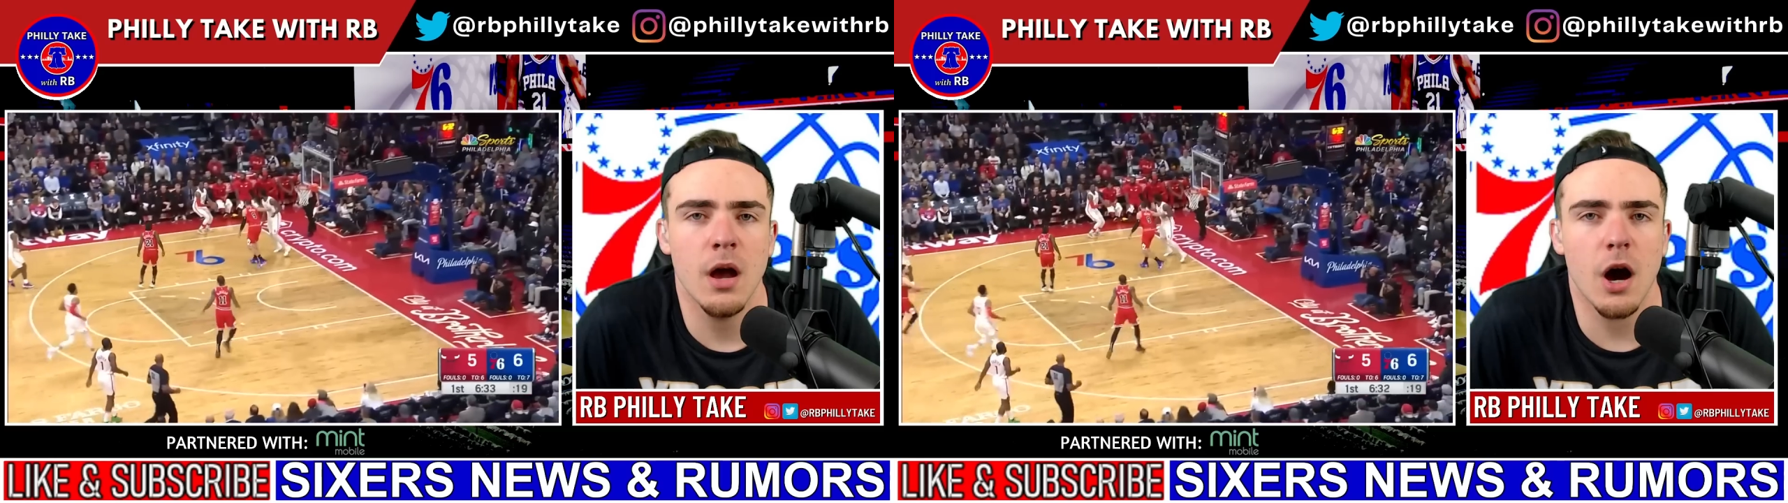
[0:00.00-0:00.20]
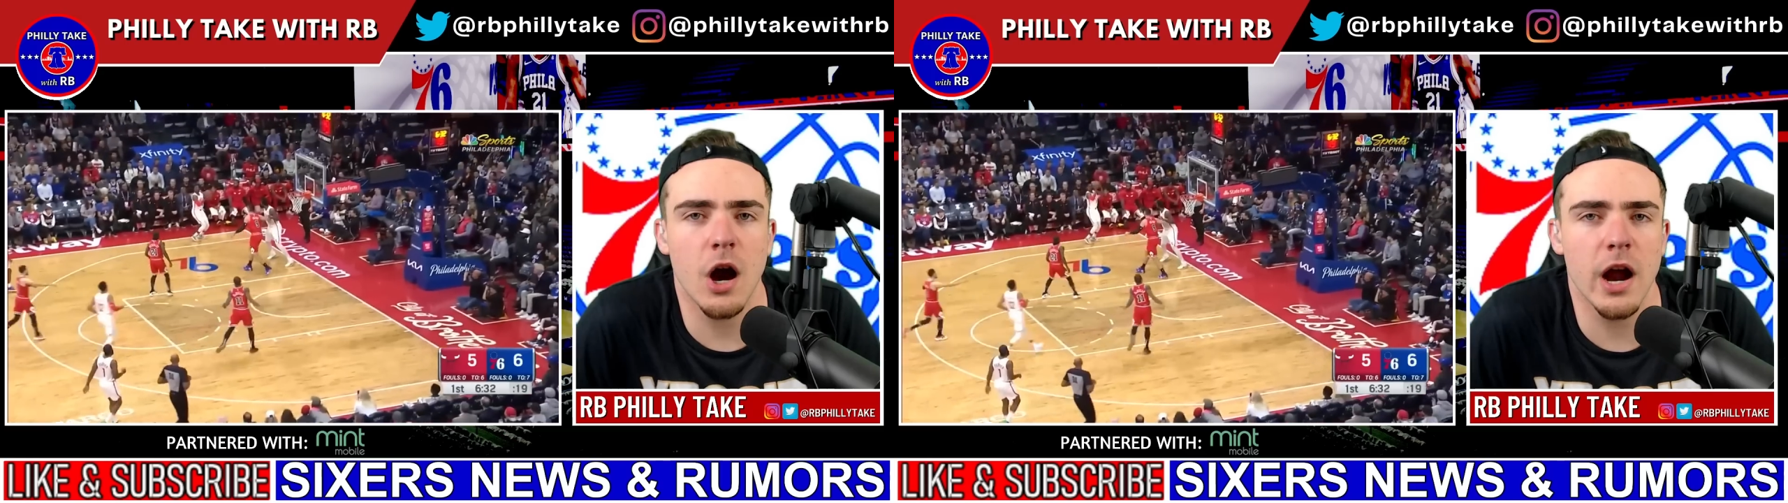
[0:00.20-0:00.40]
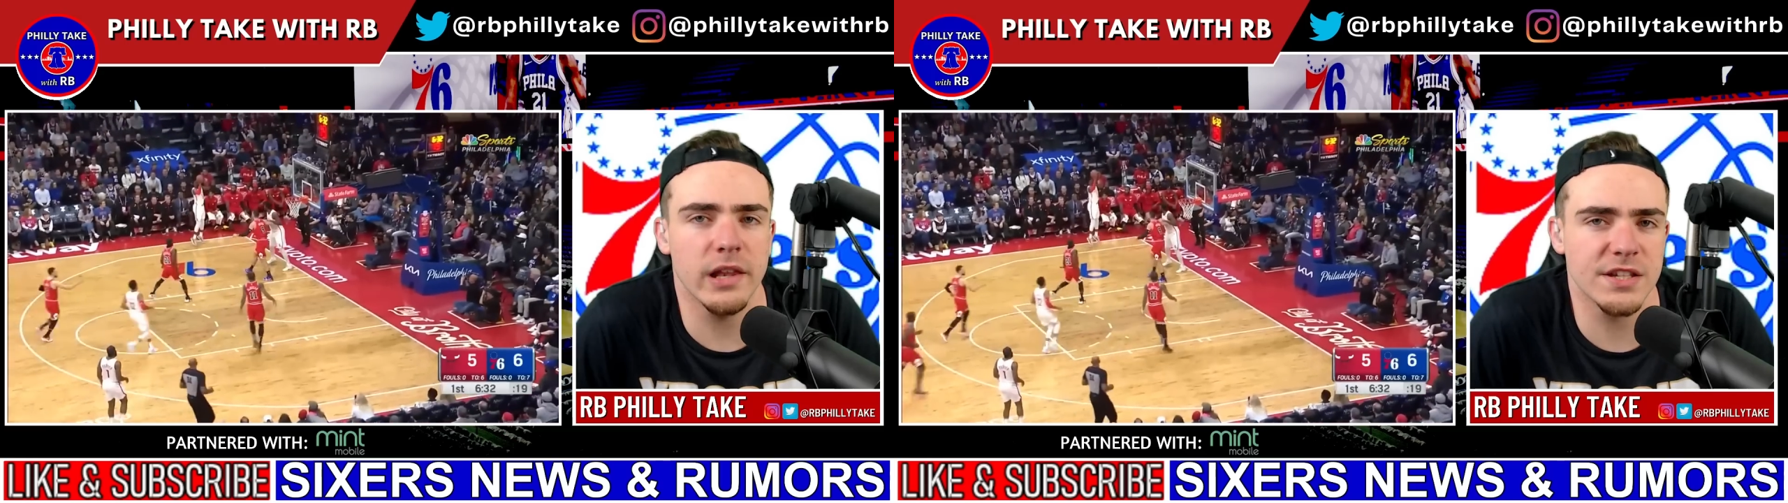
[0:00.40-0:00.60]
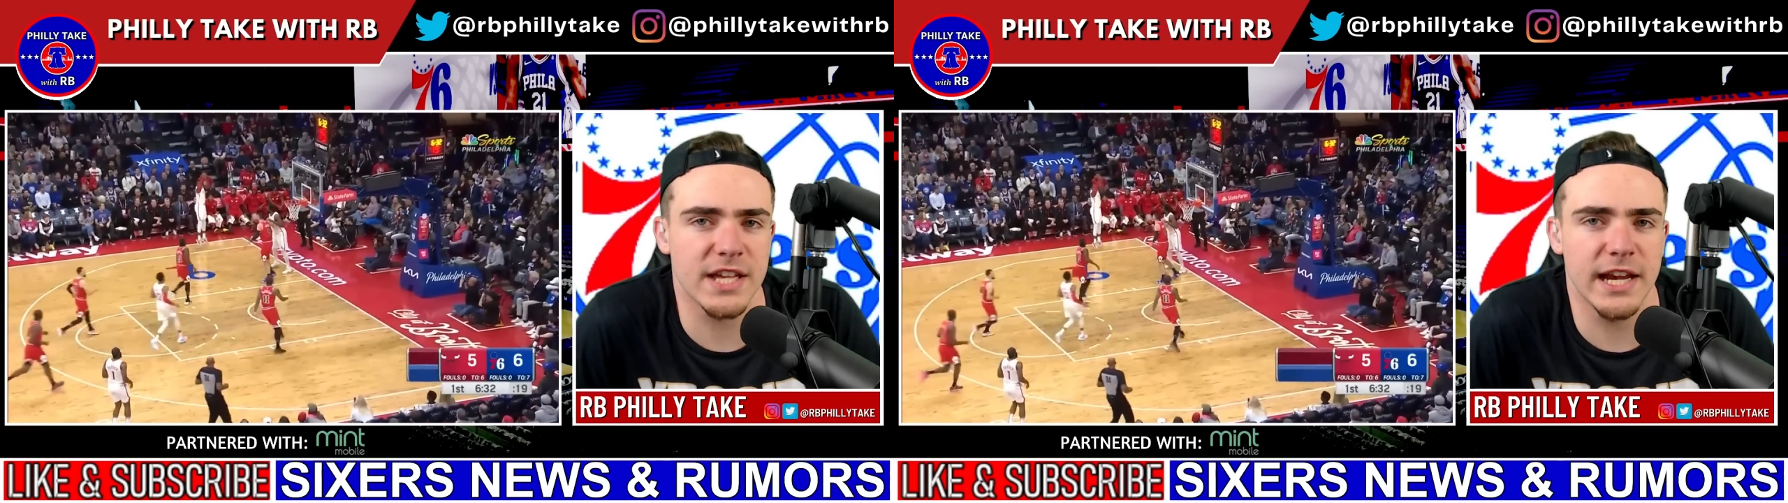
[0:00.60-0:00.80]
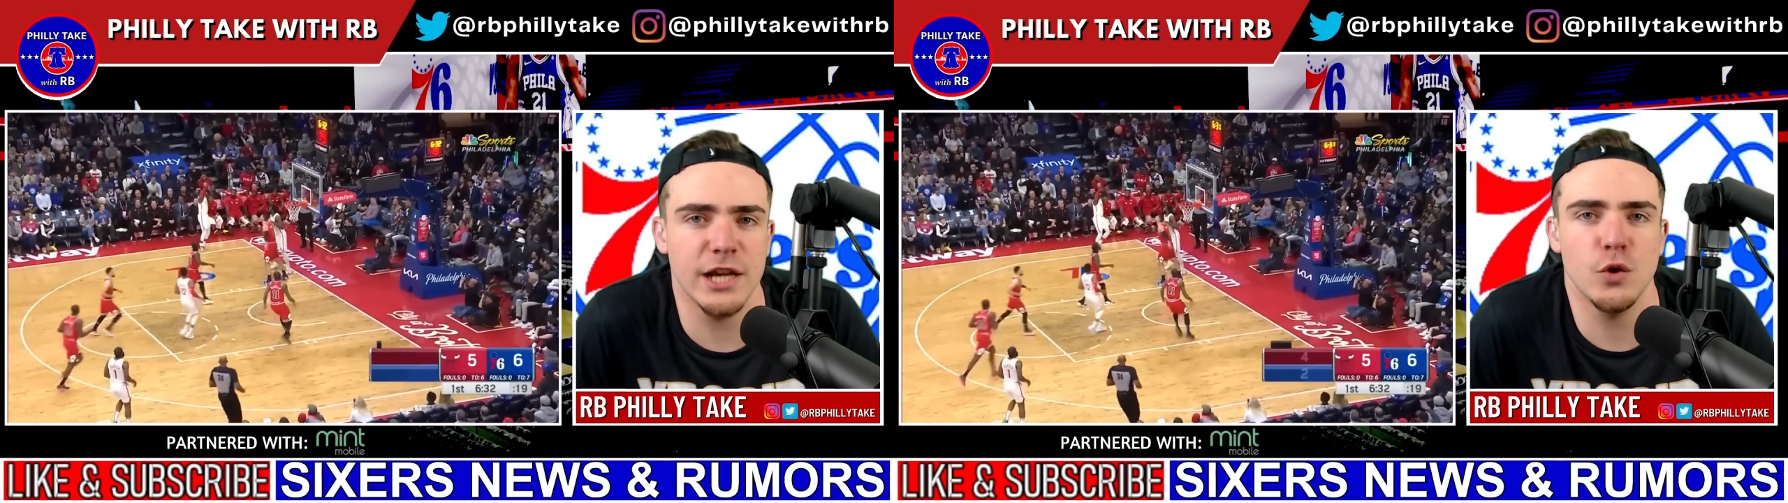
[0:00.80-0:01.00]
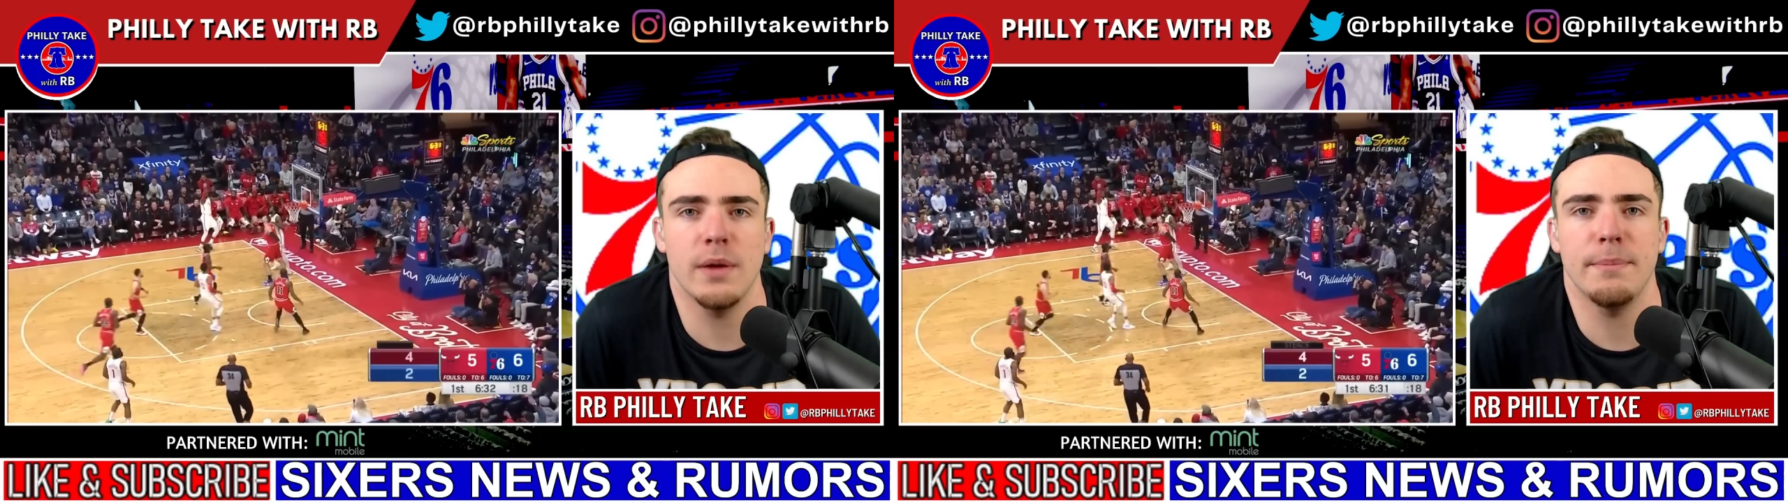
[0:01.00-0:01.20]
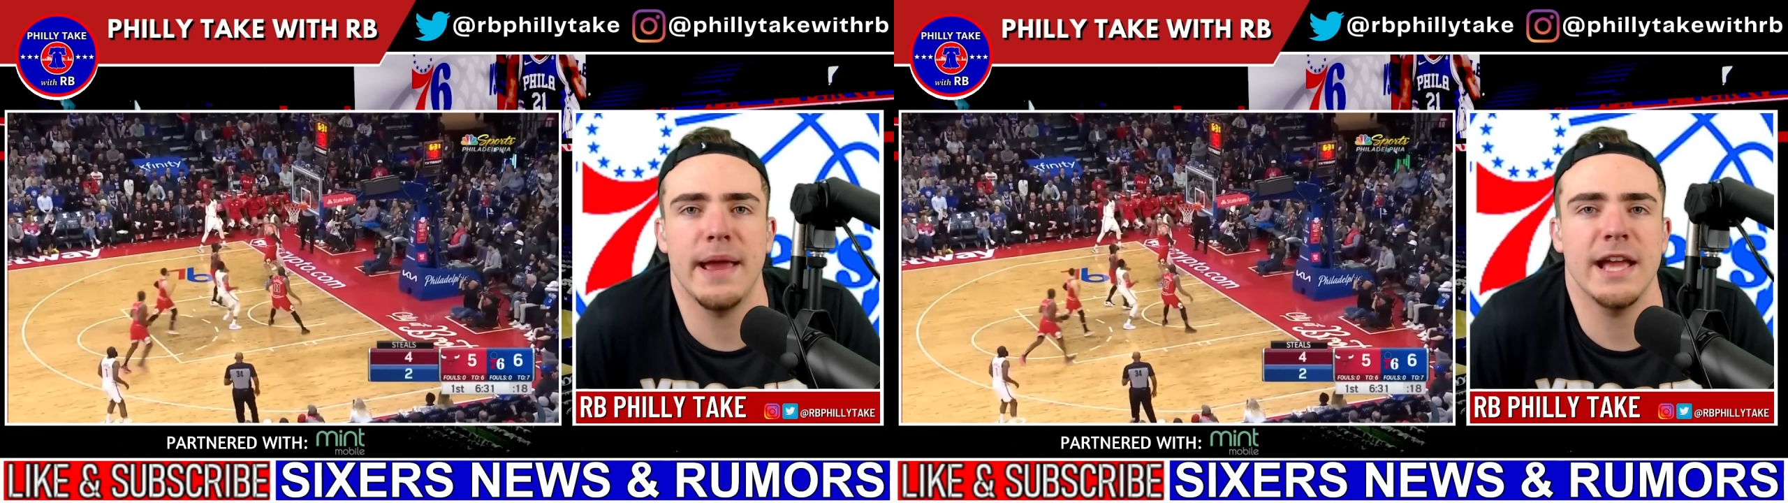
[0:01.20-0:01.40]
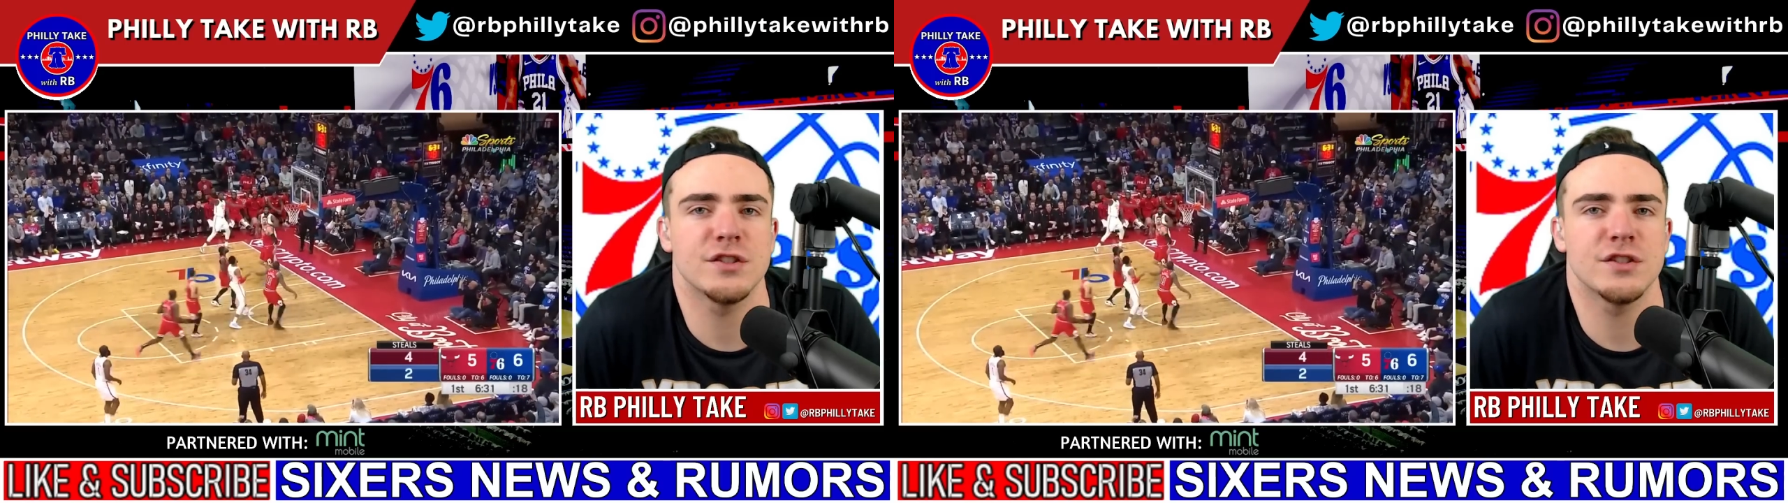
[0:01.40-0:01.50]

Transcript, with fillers: All right, let's get into it, man.